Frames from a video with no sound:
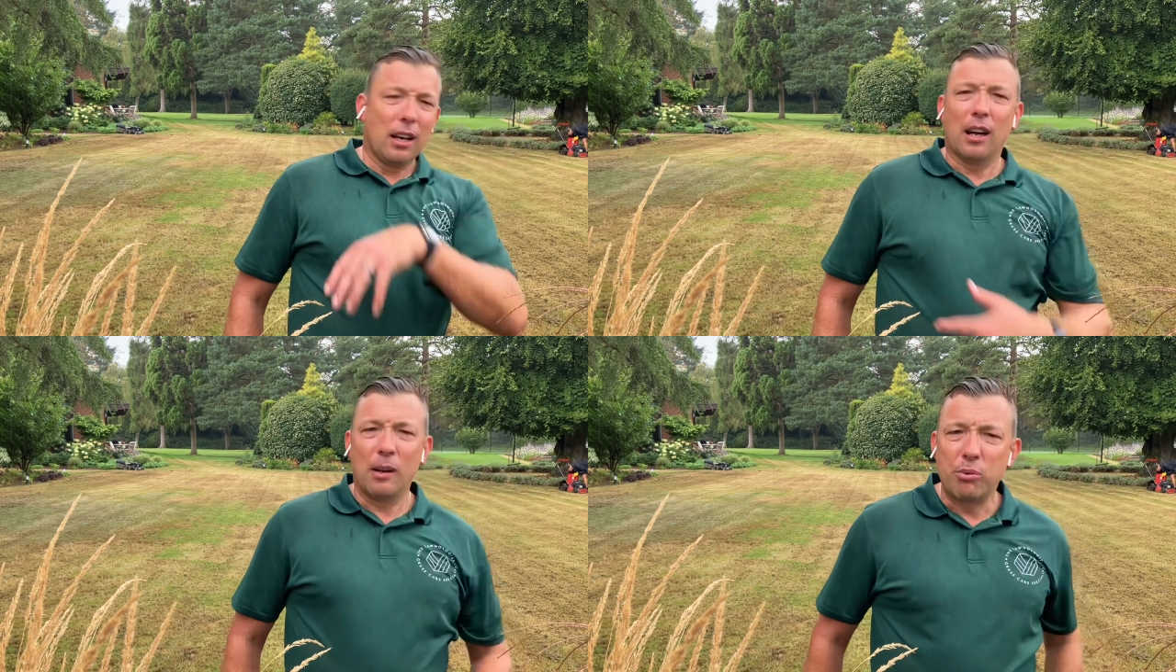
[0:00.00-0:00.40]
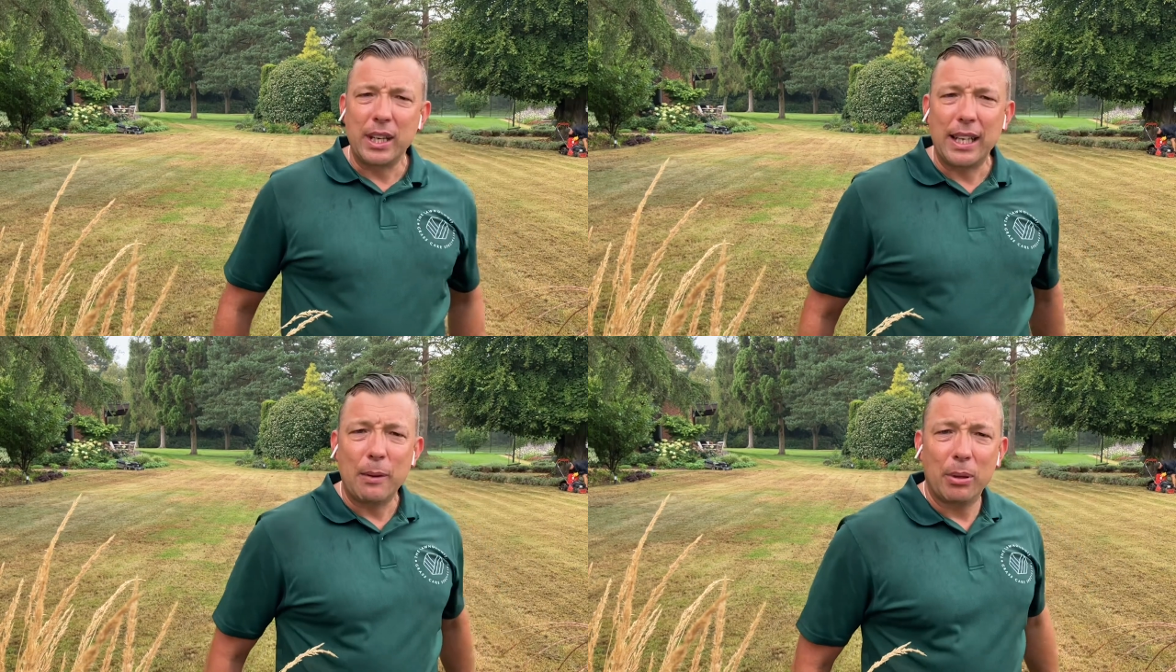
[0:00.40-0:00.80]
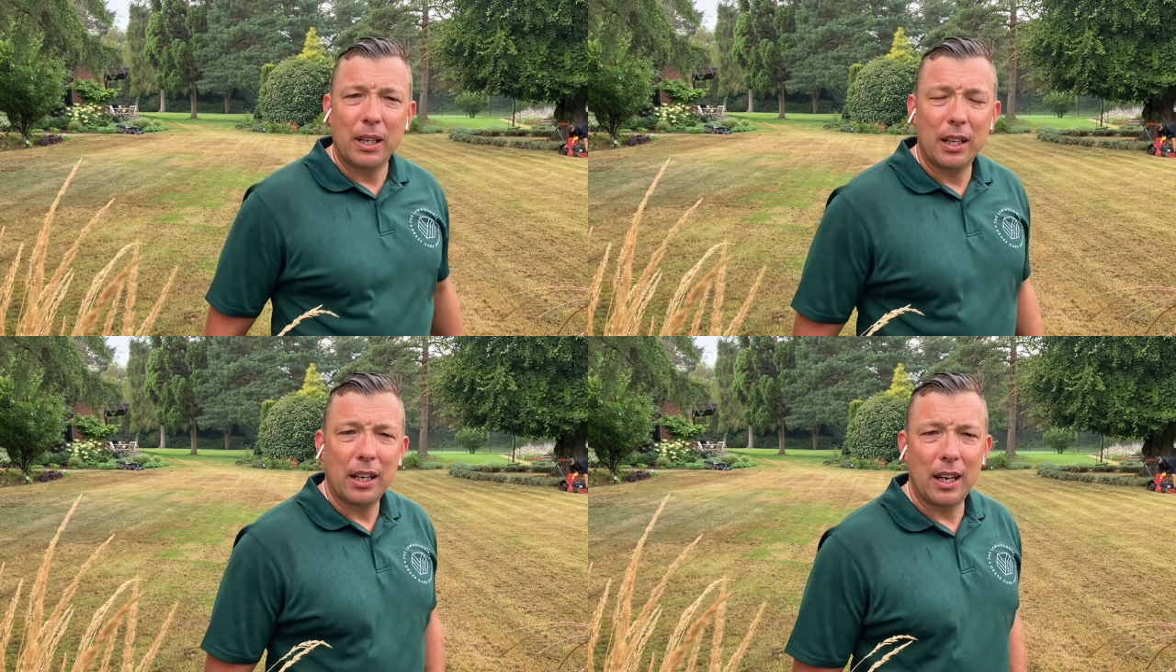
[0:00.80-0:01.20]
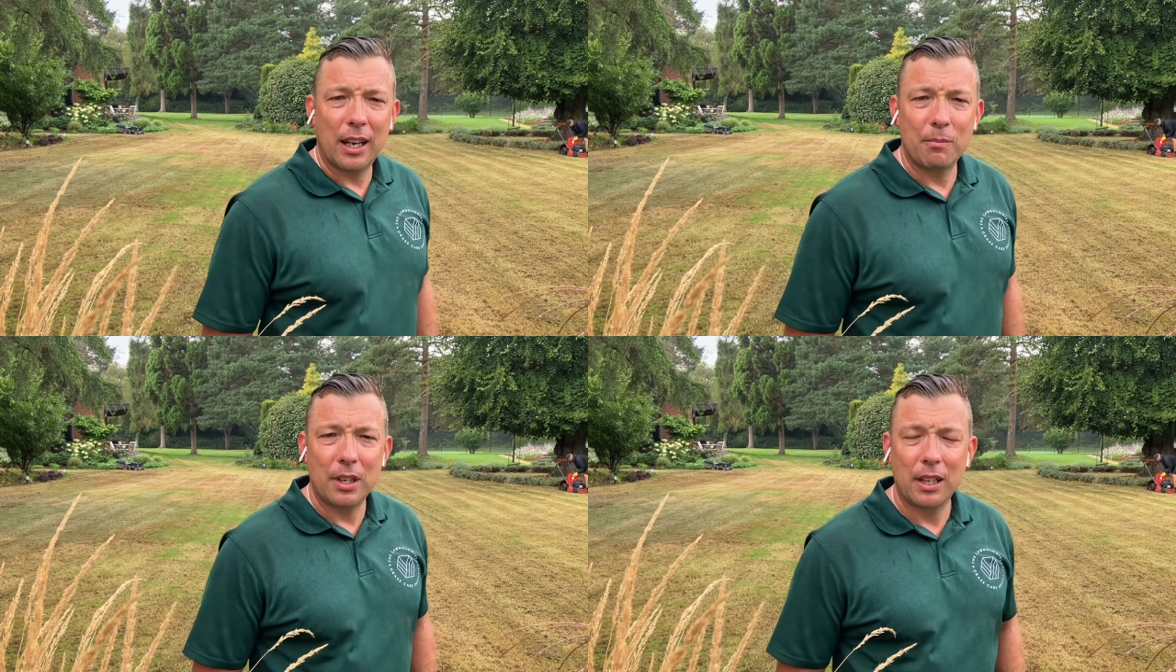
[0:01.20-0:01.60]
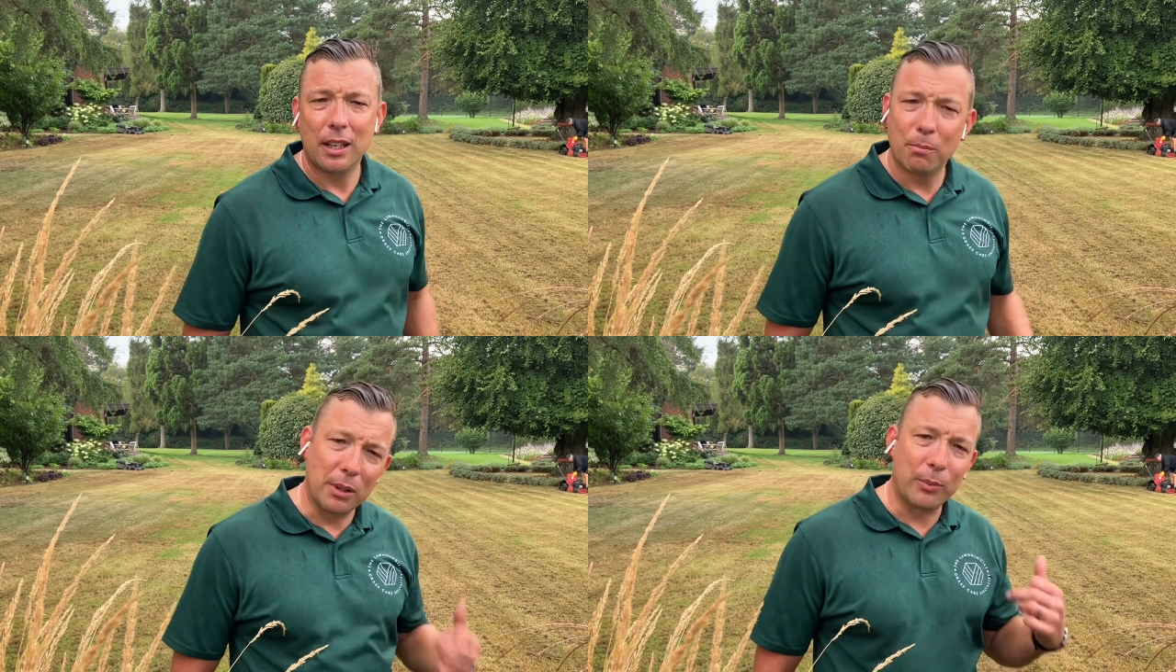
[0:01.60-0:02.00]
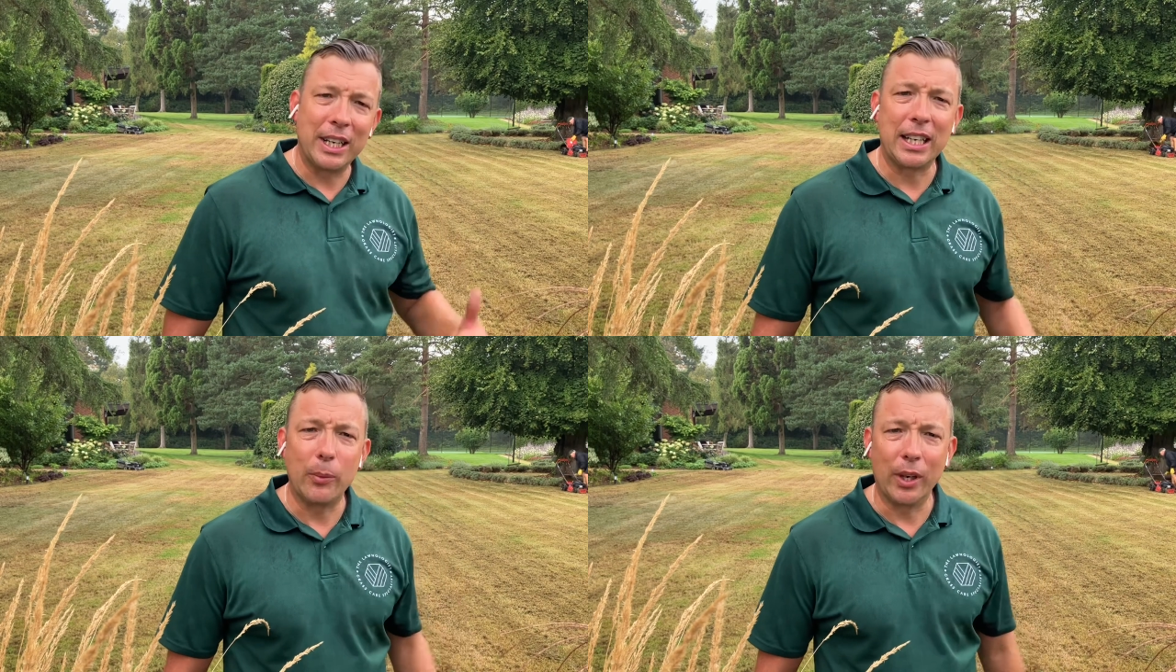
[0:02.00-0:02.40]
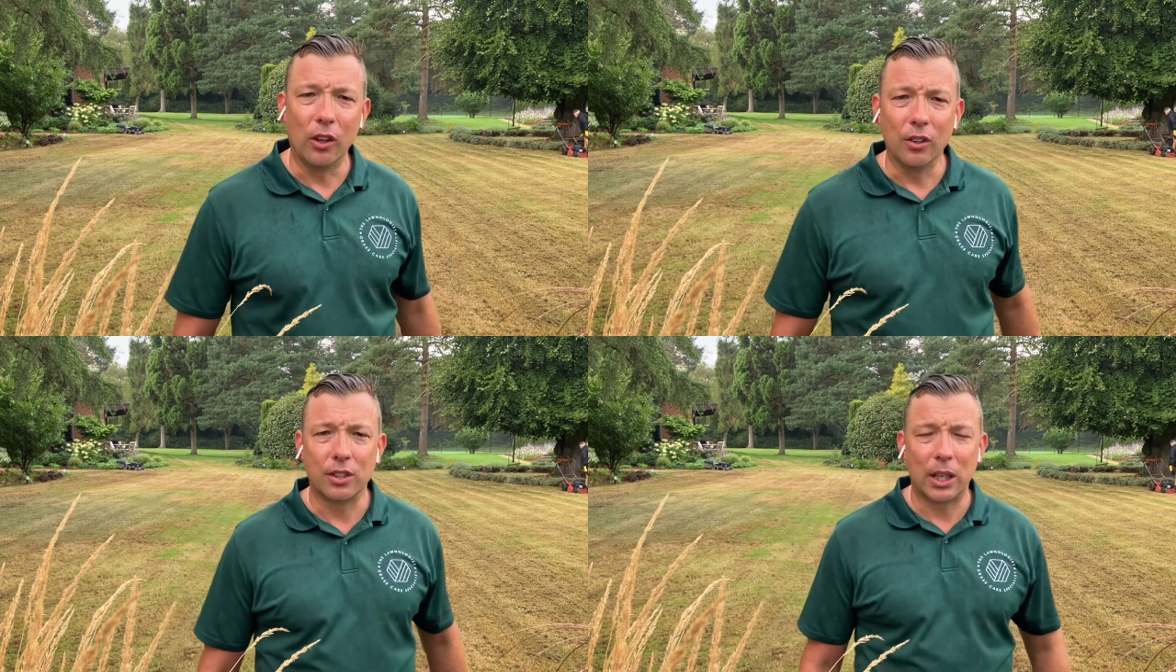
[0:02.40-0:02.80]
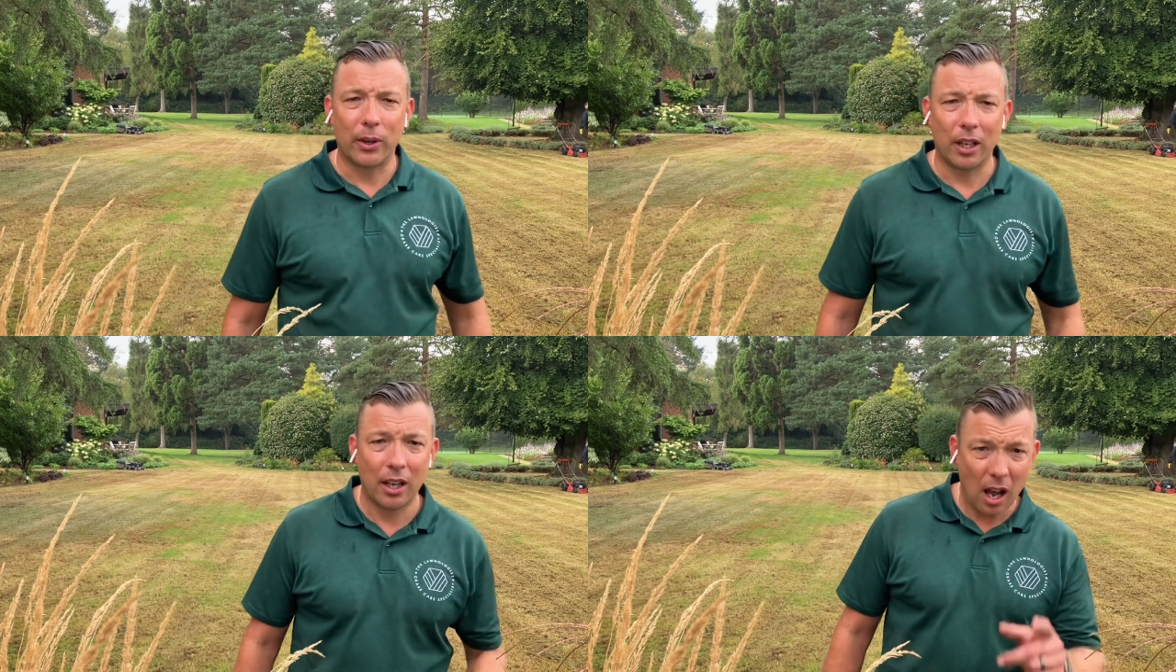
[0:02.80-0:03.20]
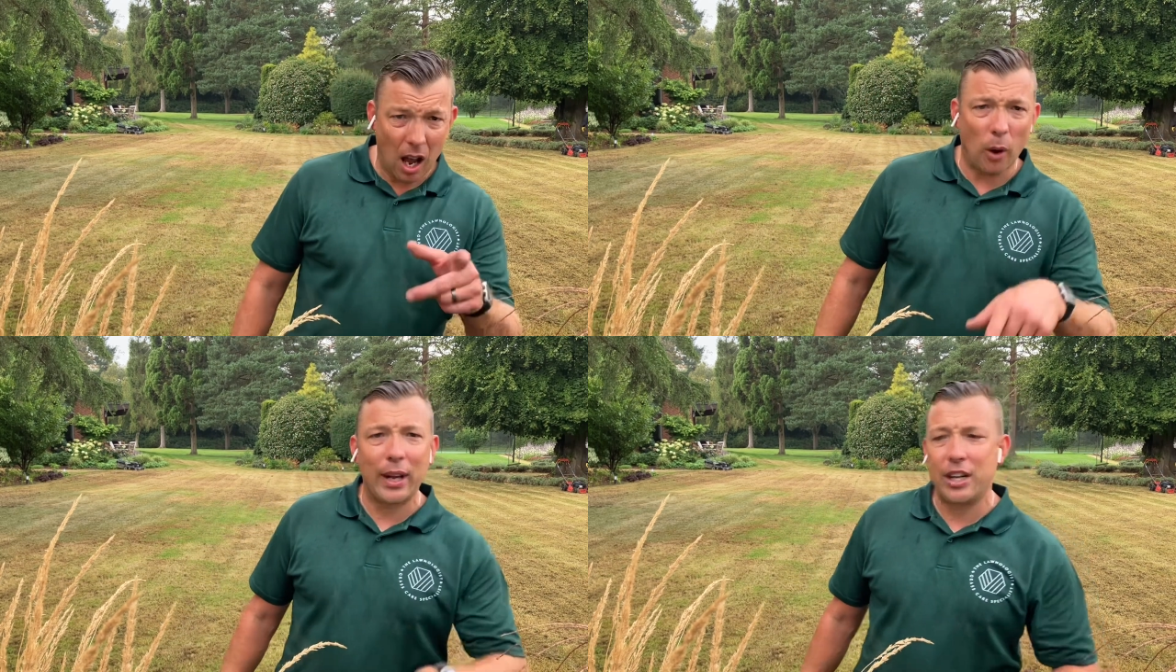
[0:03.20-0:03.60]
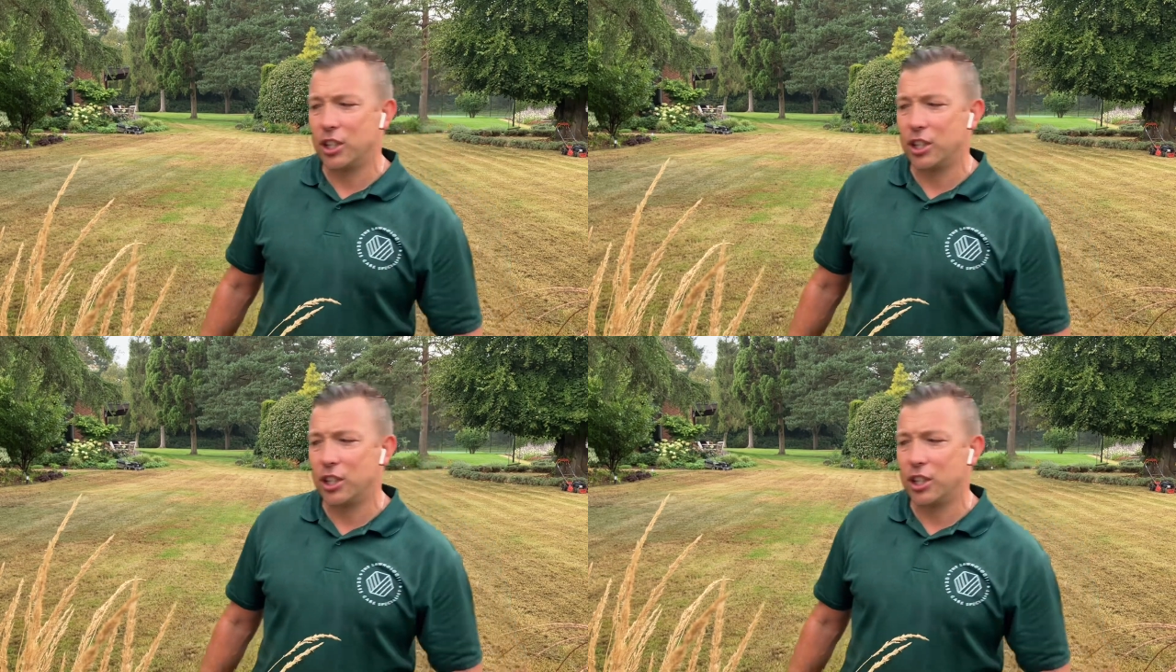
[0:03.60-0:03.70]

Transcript: I'm pretty damp, but we need to get wiggle on. So I'll catch you